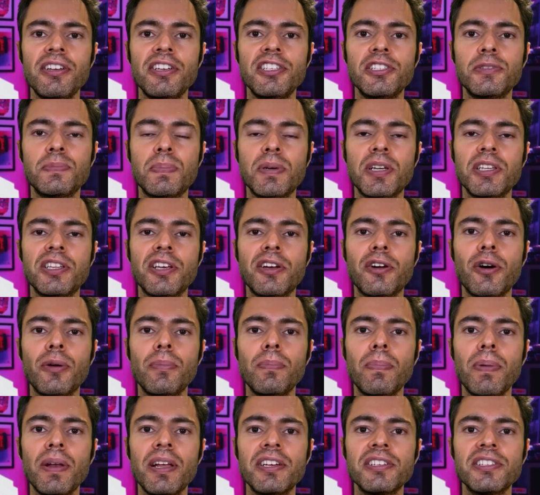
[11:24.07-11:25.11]
is pretty
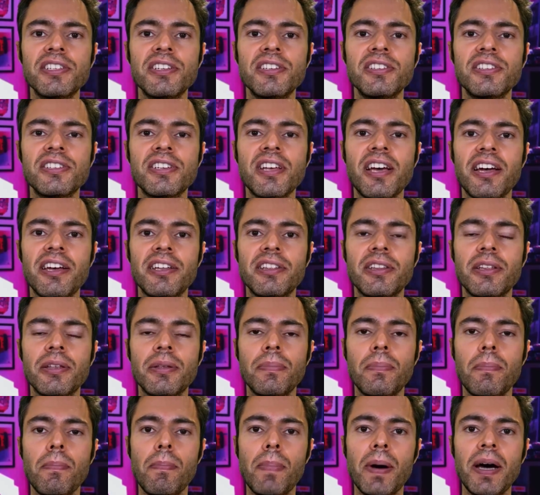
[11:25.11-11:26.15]
complex inside,
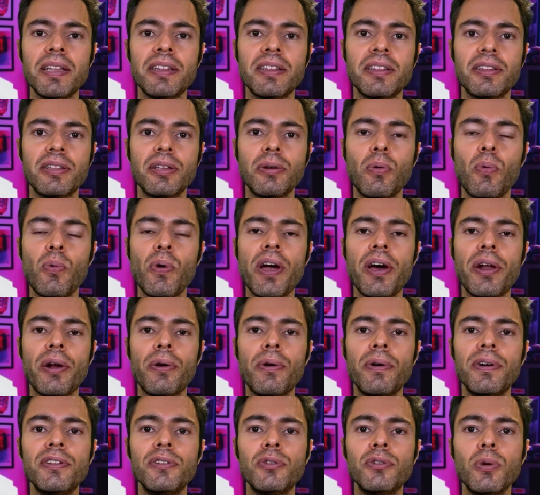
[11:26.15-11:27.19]
but we are
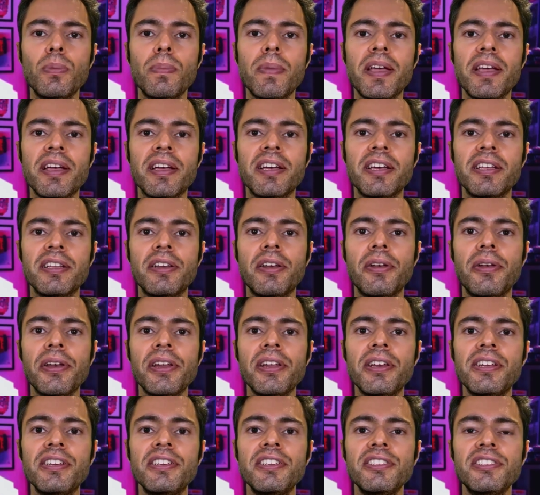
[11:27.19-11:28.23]
going to make it
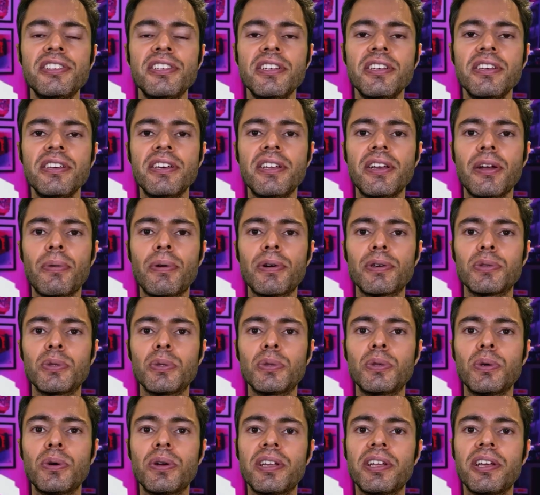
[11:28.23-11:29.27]
really easy in our
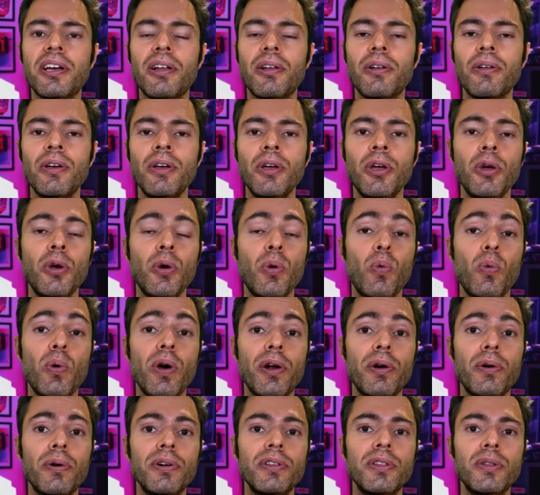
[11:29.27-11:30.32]
tutorial. We
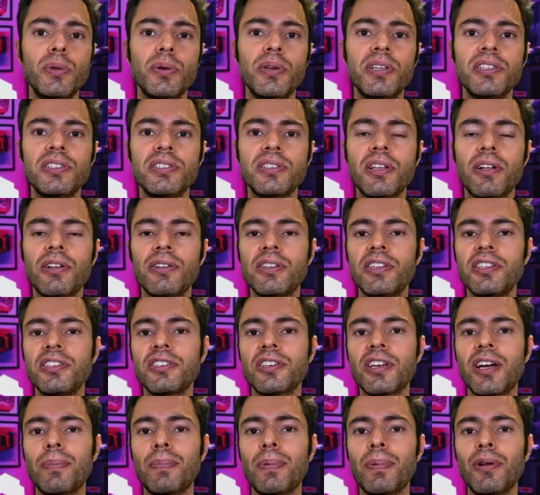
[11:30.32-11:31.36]
are going to install this
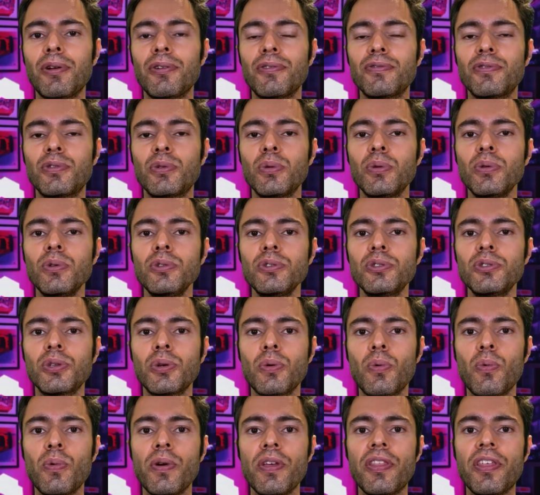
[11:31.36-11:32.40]
couple of tools
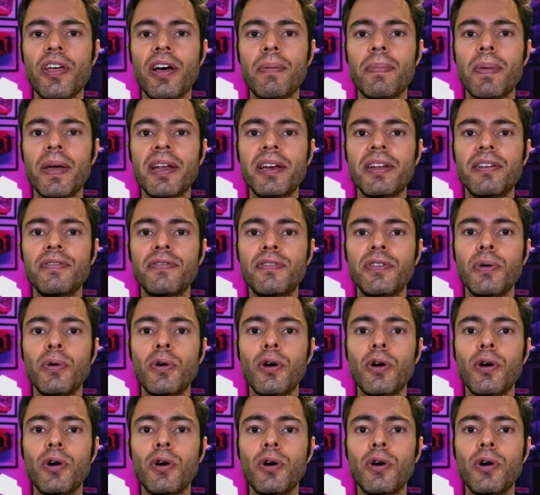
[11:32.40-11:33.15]
with a very few